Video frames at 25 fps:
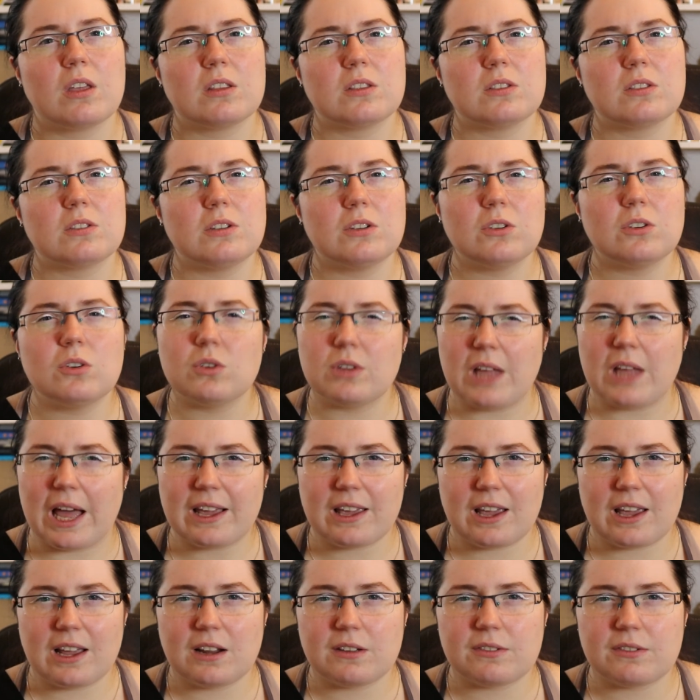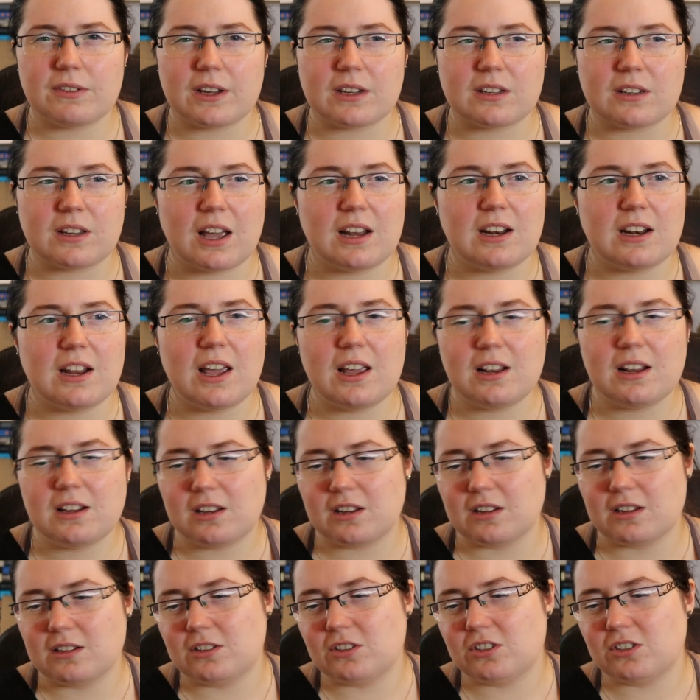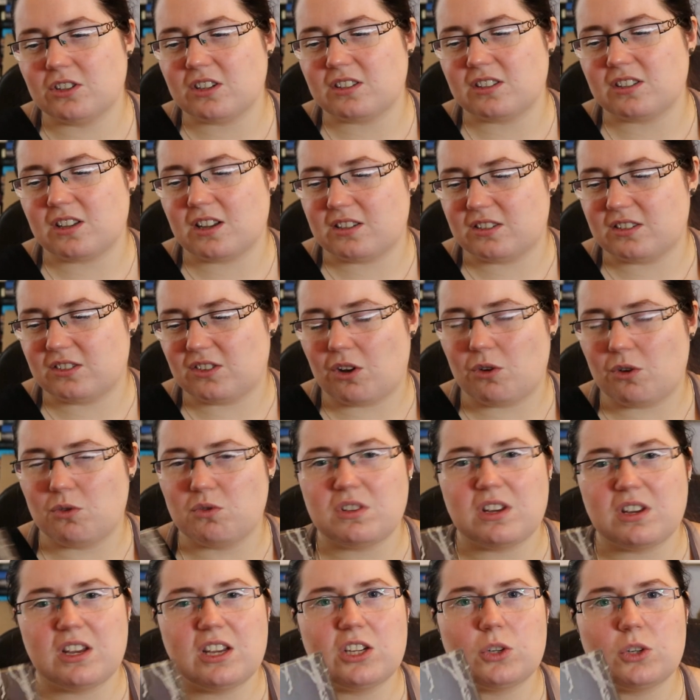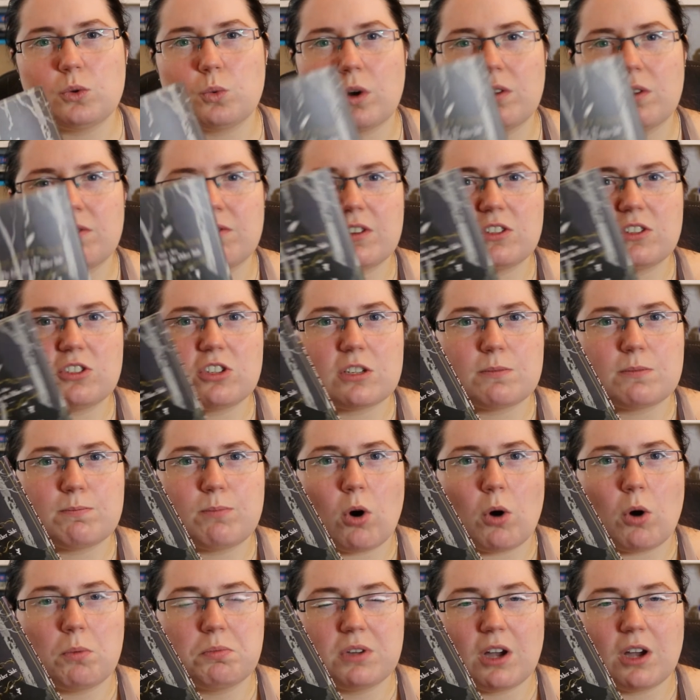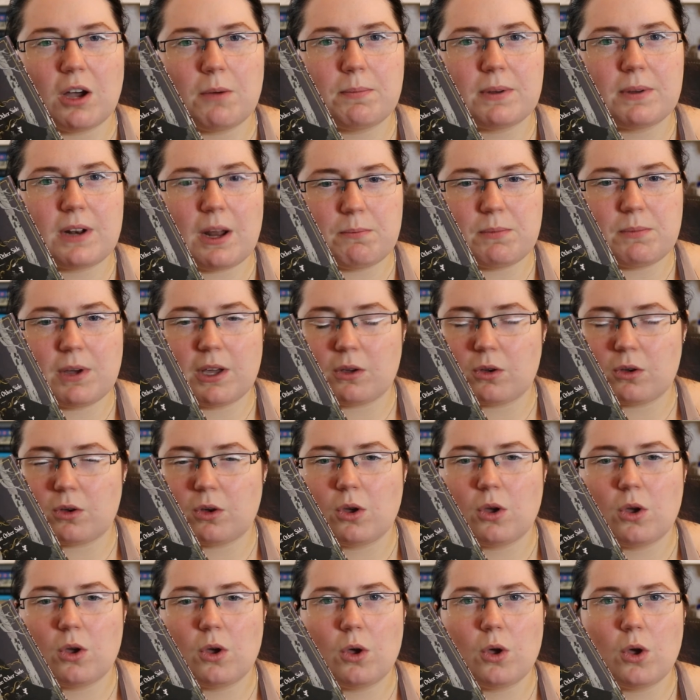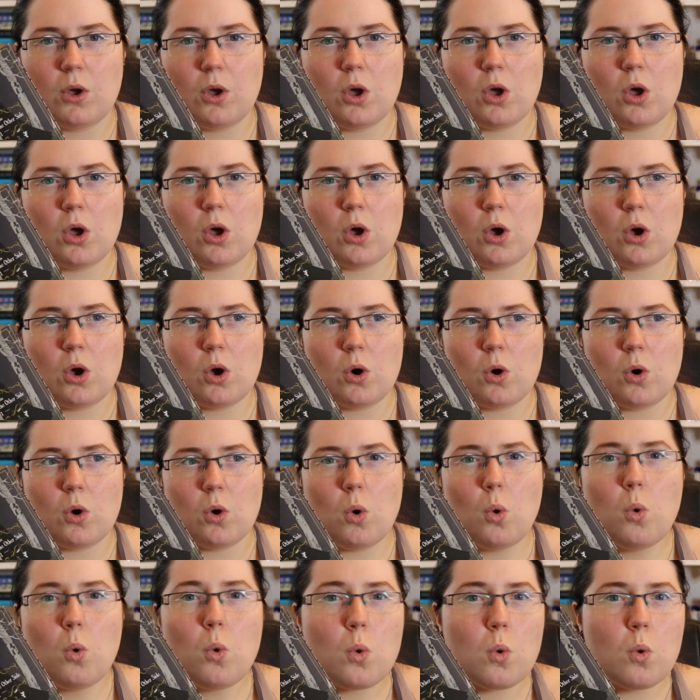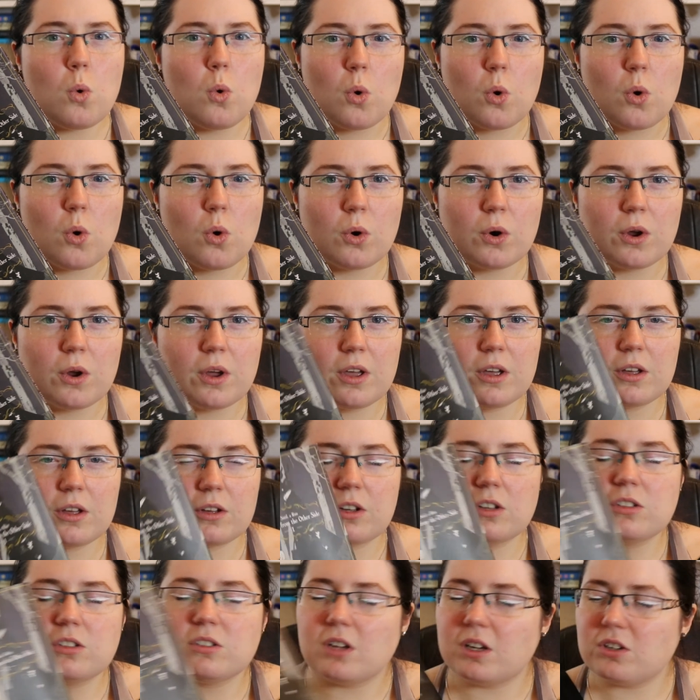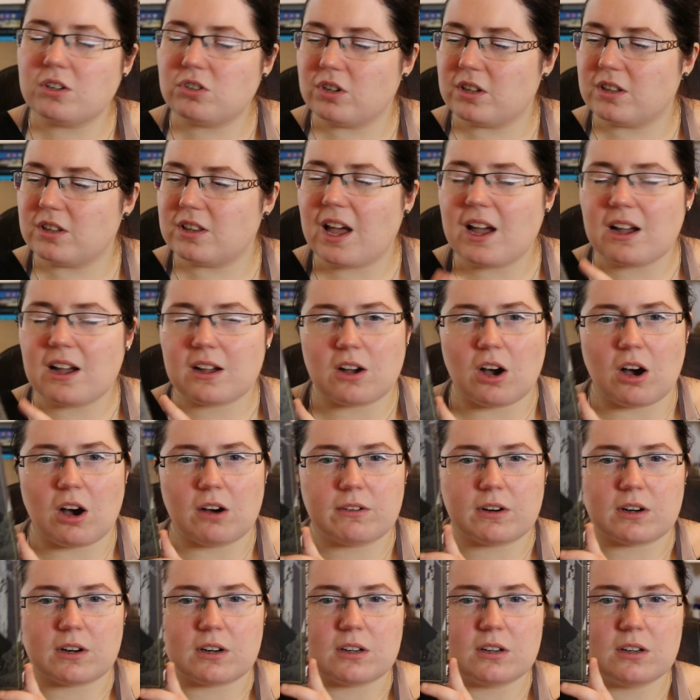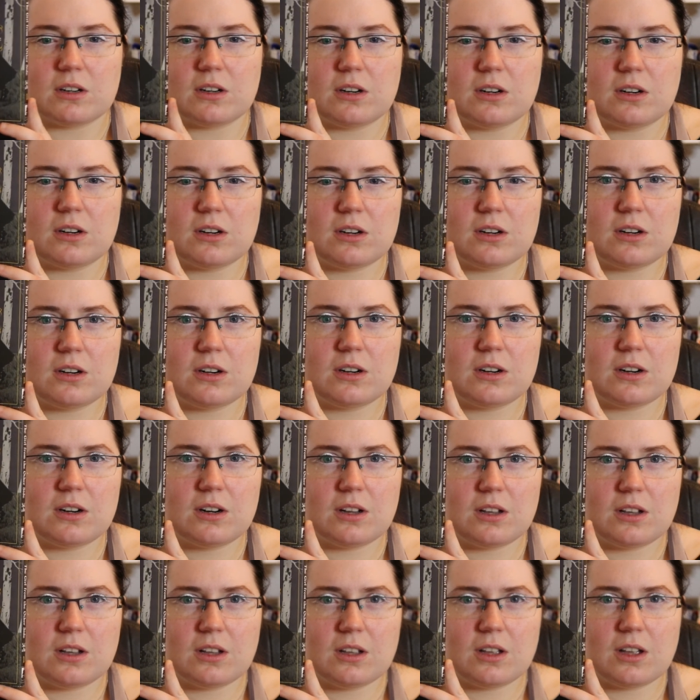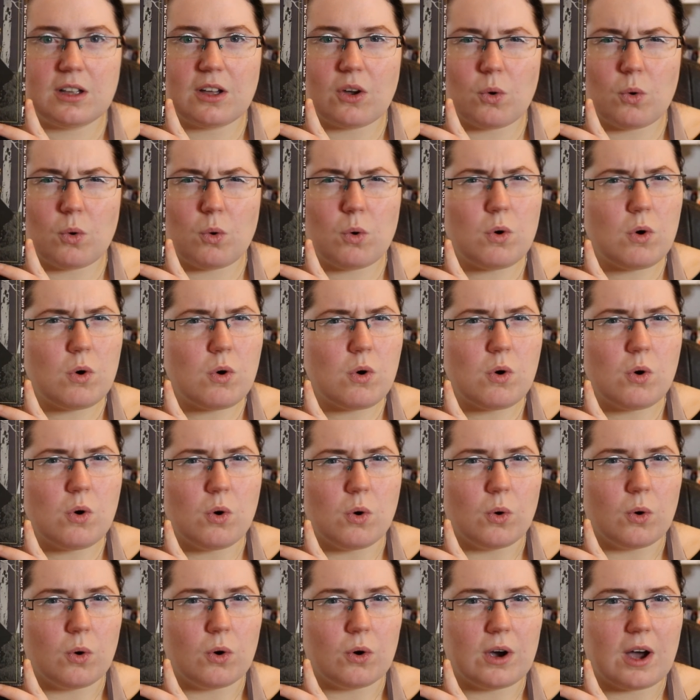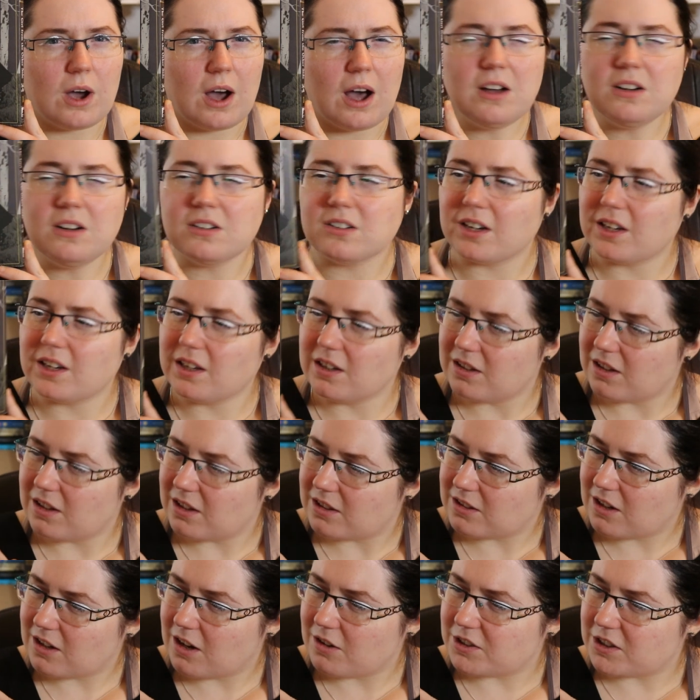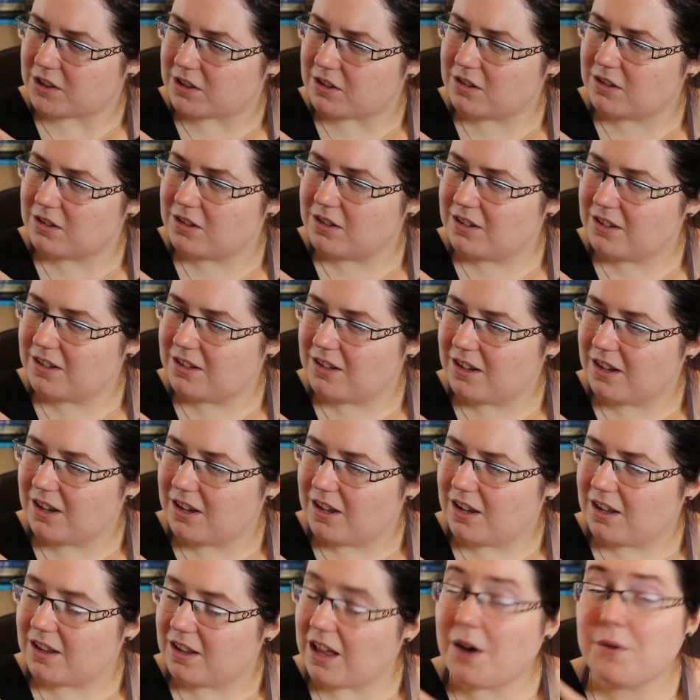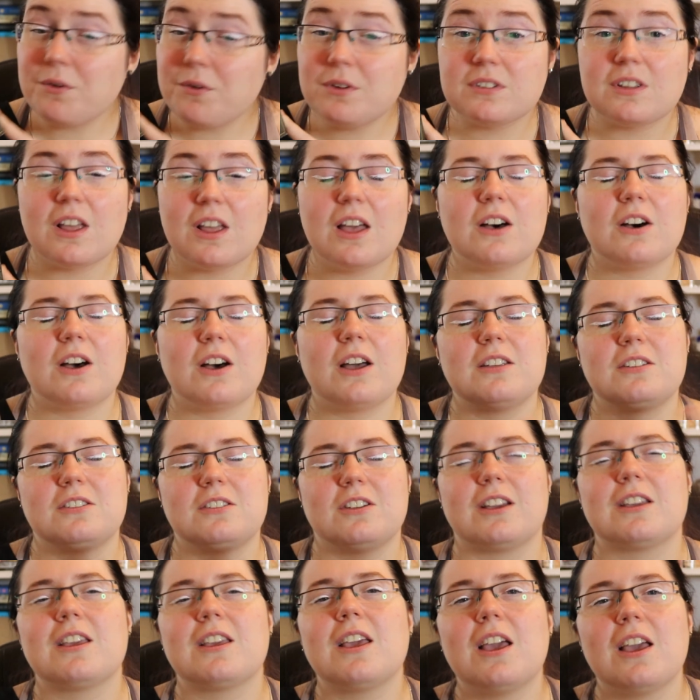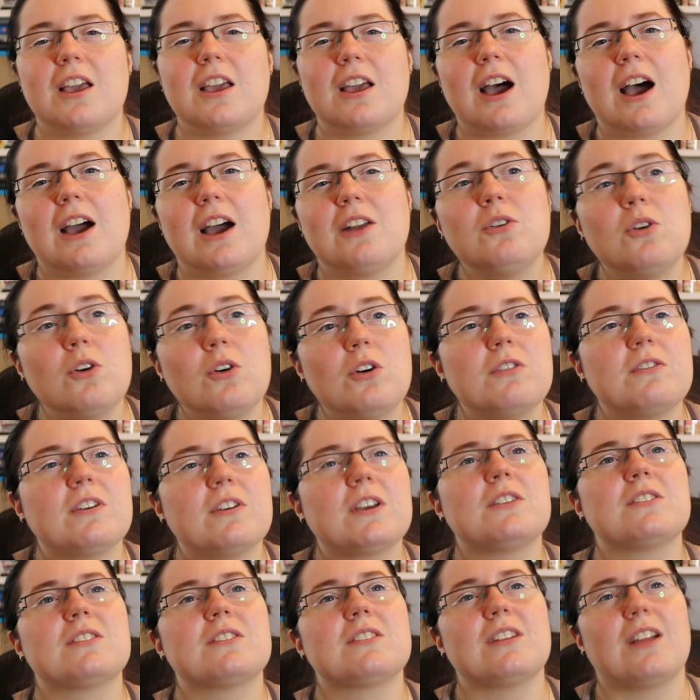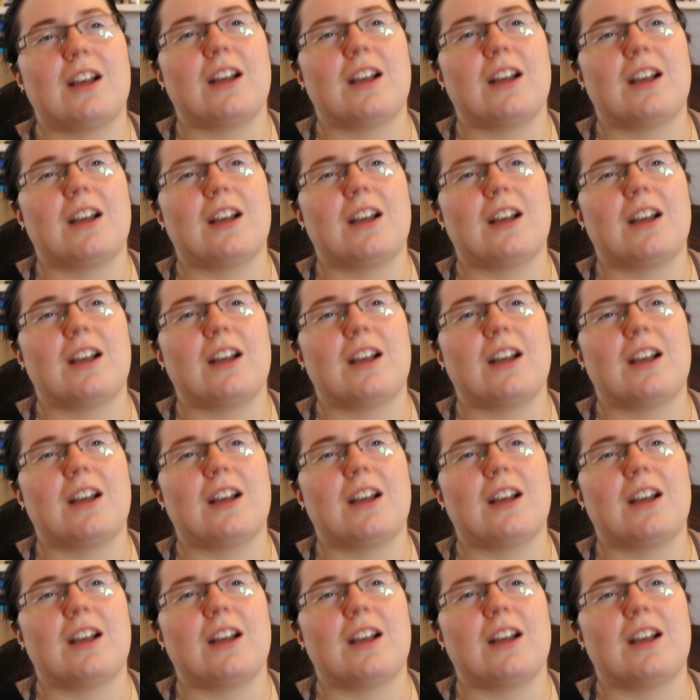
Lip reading: you know, that kind of thing. And then there's just this little niche one that just popped up, and I'm like, ooh, because literally that cover, oh, I like this cover. That was, like, I know if it's